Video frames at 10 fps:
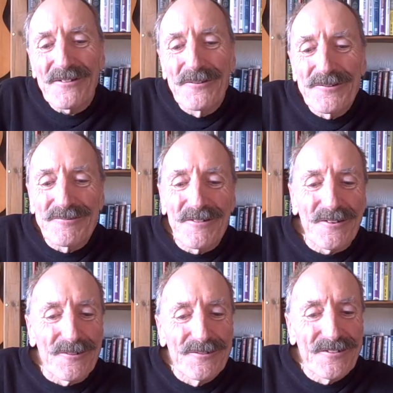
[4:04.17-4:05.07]
daughter, of
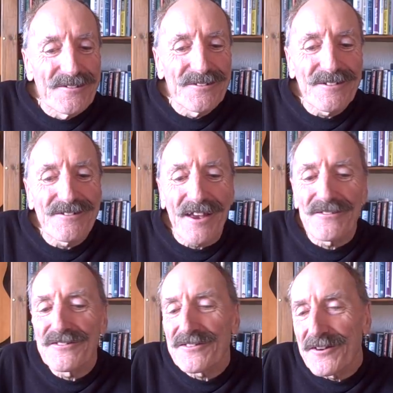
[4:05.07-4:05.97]
course, didn't
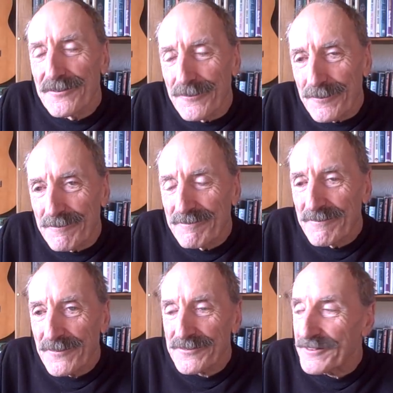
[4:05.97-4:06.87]
attend school.
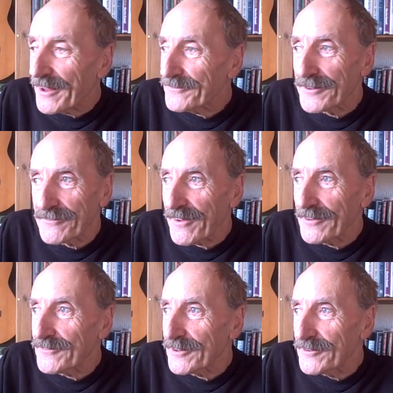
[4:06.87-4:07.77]
She hadn't
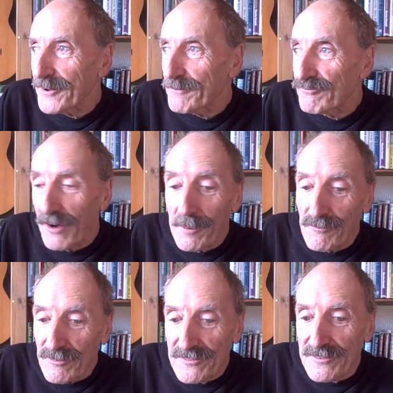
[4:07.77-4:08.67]
attended
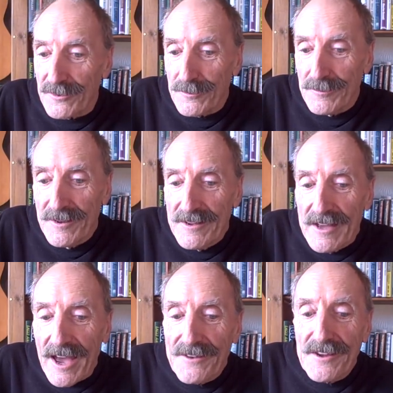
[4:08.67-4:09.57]
primary school,
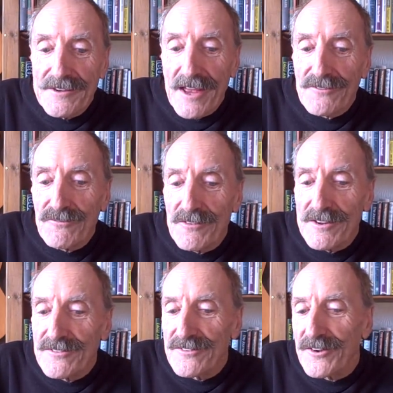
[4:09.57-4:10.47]
and they naturally
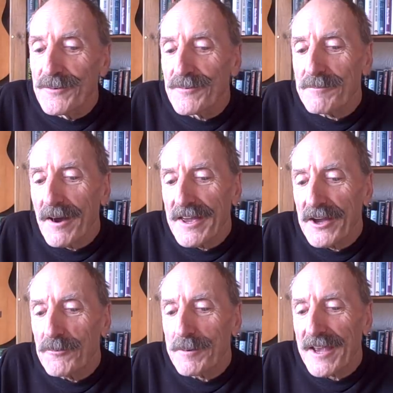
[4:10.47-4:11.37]
assumed that my
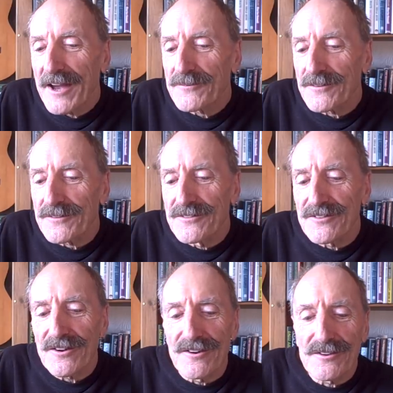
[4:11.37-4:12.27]
helping out at the
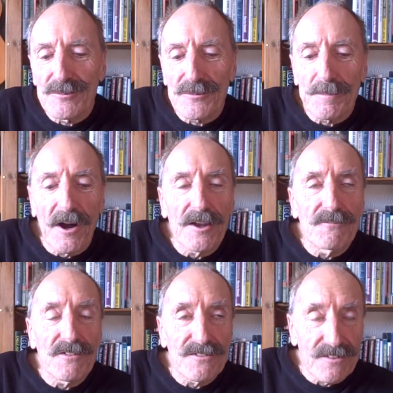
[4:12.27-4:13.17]
church was part
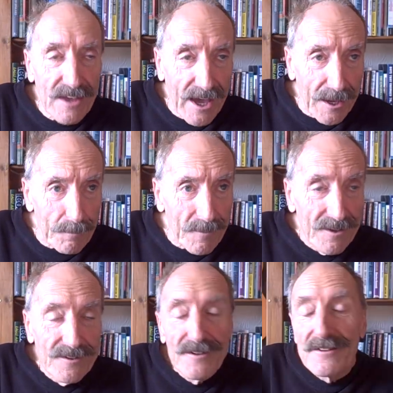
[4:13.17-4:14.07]
of a scam
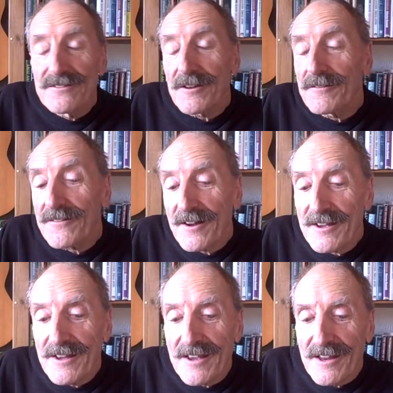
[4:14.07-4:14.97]
so that I
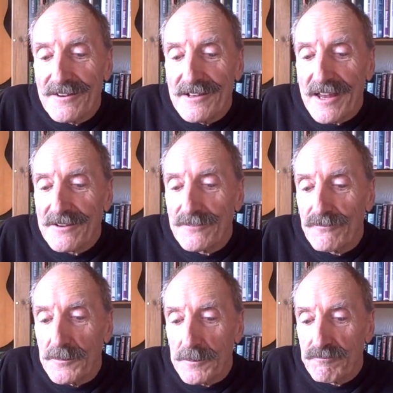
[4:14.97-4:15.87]
could get a letter
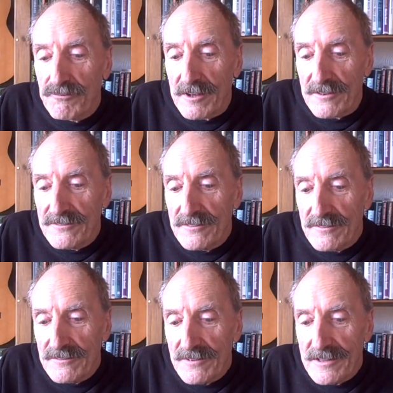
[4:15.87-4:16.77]
from the priest
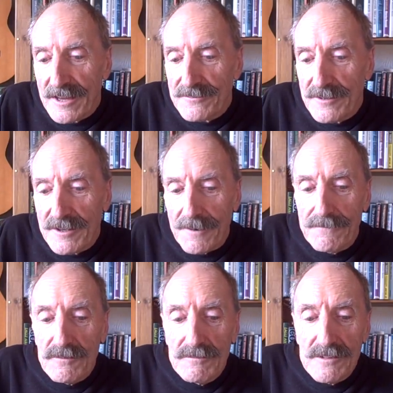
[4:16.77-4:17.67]
to let her go
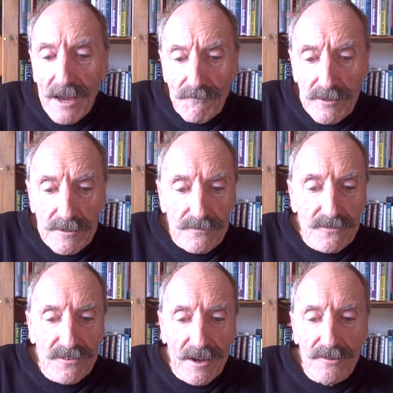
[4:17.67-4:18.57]
to Davenant
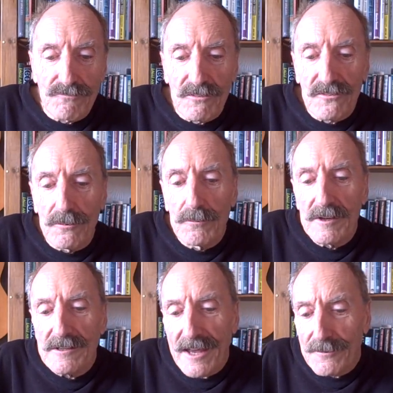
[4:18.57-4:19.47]
Secondary School
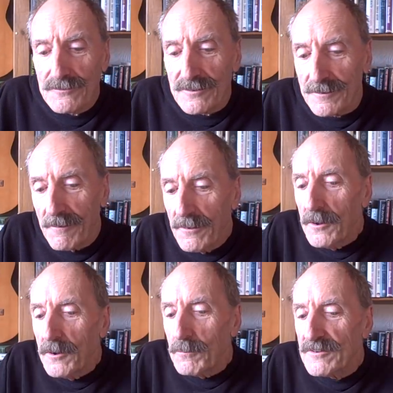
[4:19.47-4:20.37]
in Loughton,
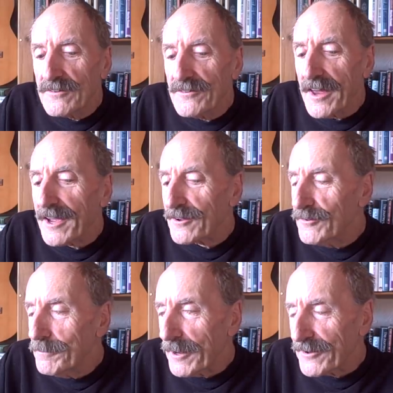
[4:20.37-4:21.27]
which is an
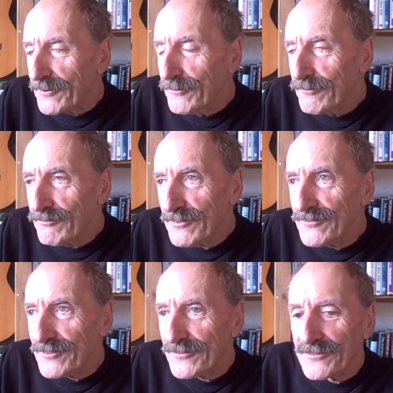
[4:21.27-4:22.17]
ecumenical
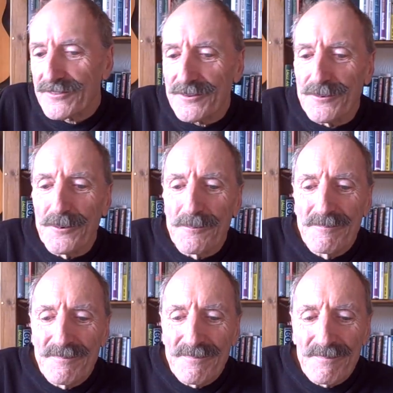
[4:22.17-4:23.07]
Christian school.
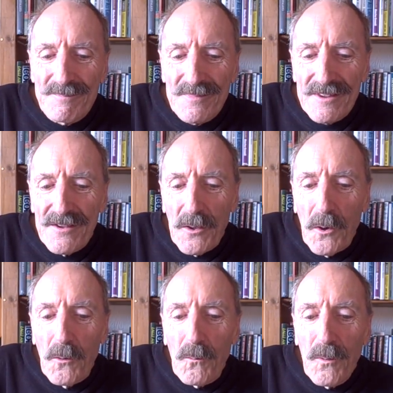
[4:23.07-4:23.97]

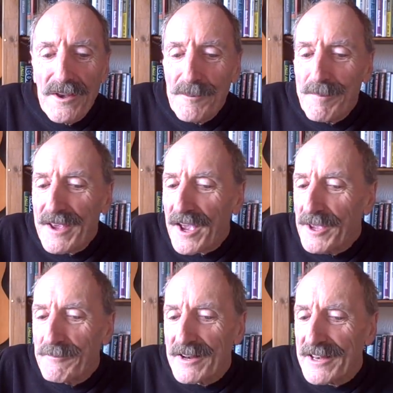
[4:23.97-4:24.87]
When it
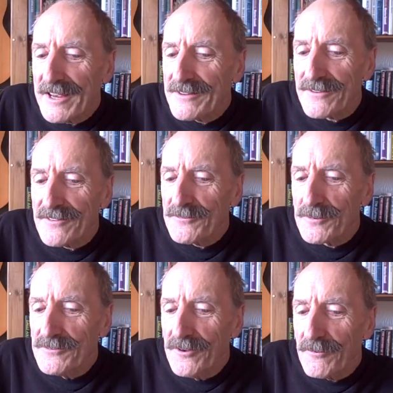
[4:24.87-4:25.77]
became clear that this
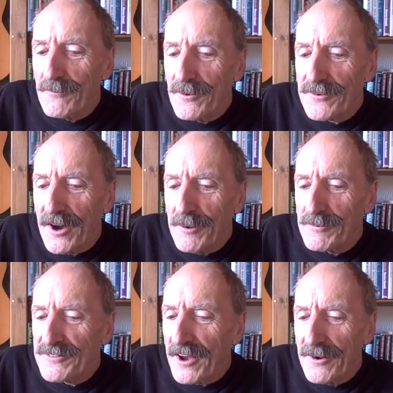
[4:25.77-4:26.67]
was not what I
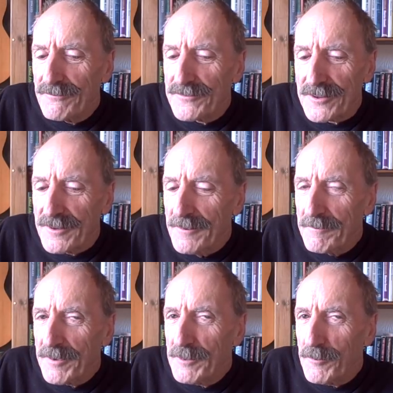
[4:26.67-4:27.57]
was after,
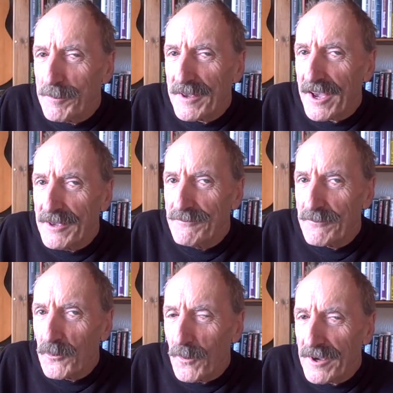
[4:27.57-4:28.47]
people became
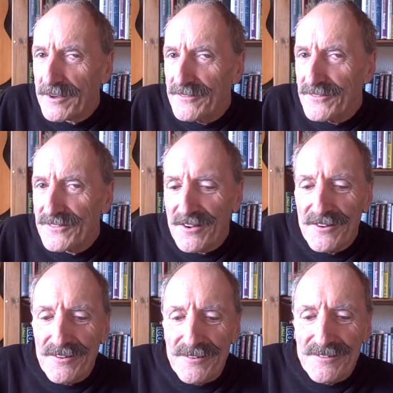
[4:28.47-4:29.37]
quite
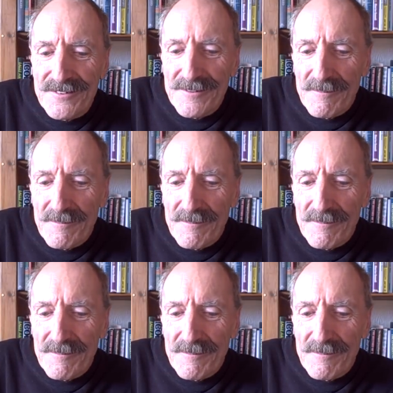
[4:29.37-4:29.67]
concerned.